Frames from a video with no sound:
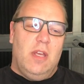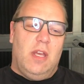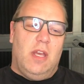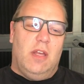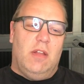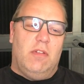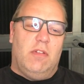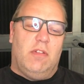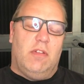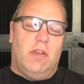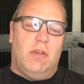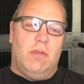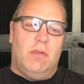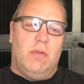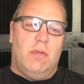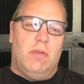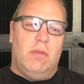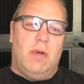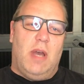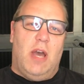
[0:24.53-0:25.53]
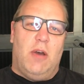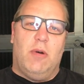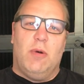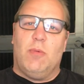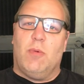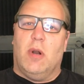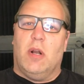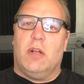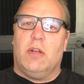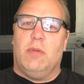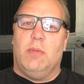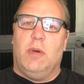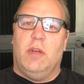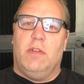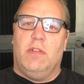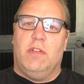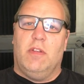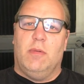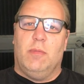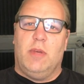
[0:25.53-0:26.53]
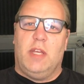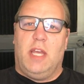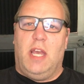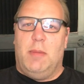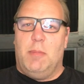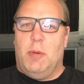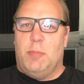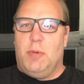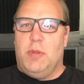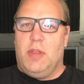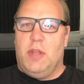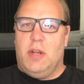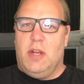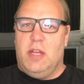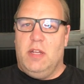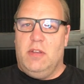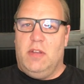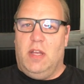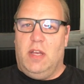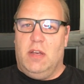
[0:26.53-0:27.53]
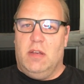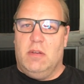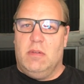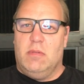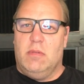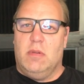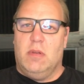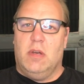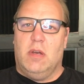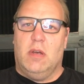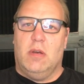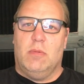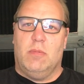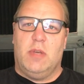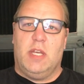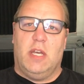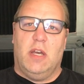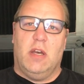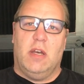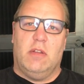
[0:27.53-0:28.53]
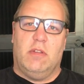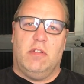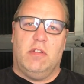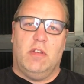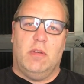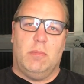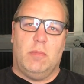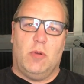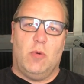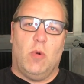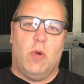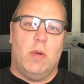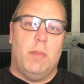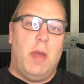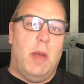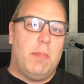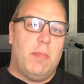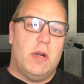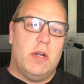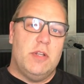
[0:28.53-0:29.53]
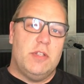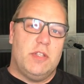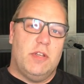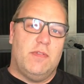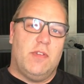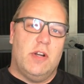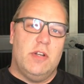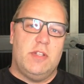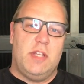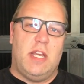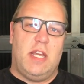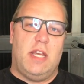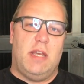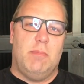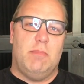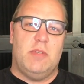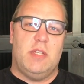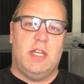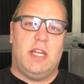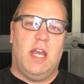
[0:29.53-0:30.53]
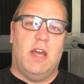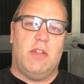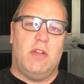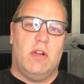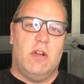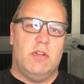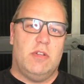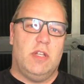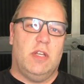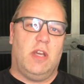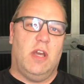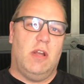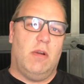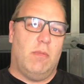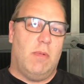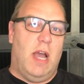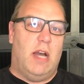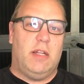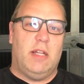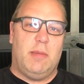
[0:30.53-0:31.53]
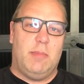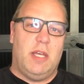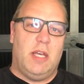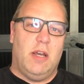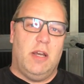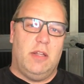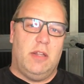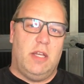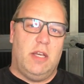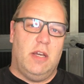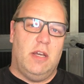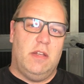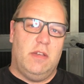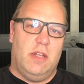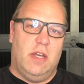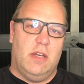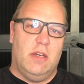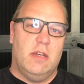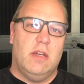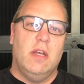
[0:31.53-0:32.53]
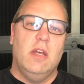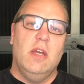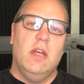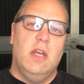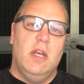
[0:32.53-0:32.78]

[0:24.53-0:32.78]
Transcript: And so how it worked was that we came up with an idea. Uh, we got some core members of our team together to kind of rally behind the idea.